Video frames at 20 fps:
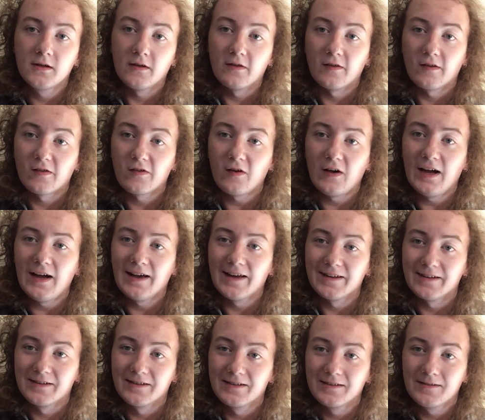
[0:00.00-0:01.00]
As you
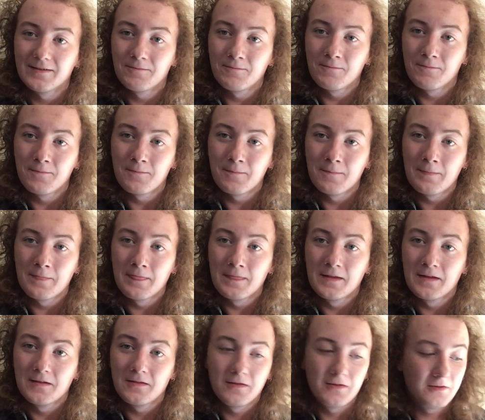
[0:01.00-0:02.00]
slide,
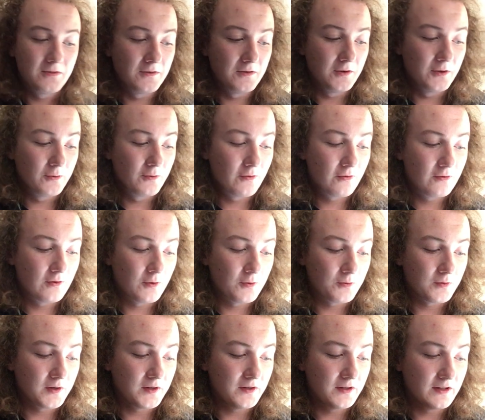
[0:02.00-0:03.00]
the notes don't
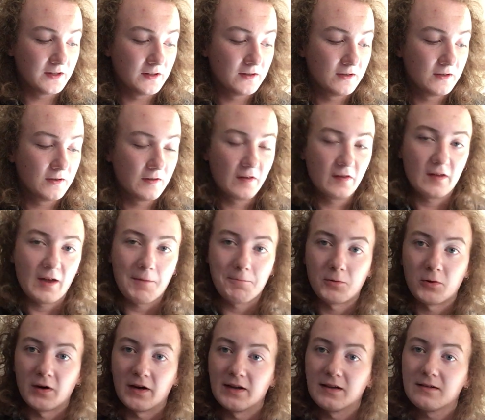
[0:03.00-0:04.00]
really
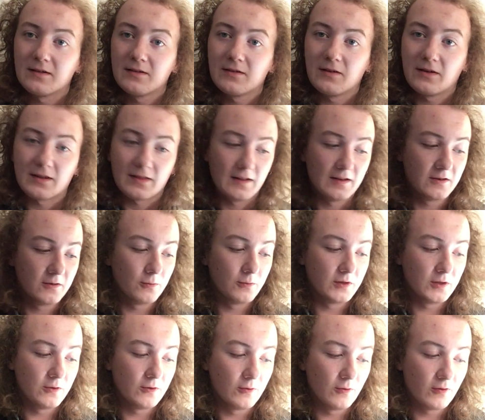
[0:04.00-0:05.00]
separate like they do
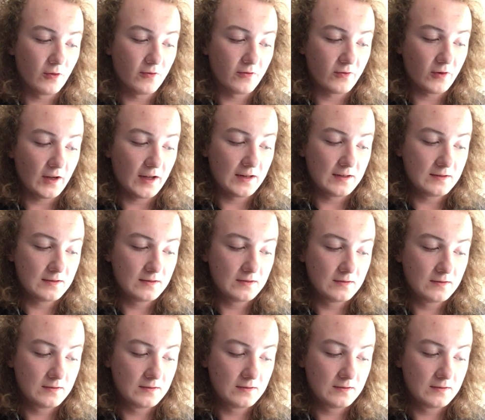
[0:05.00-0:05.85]
when you use the fret. And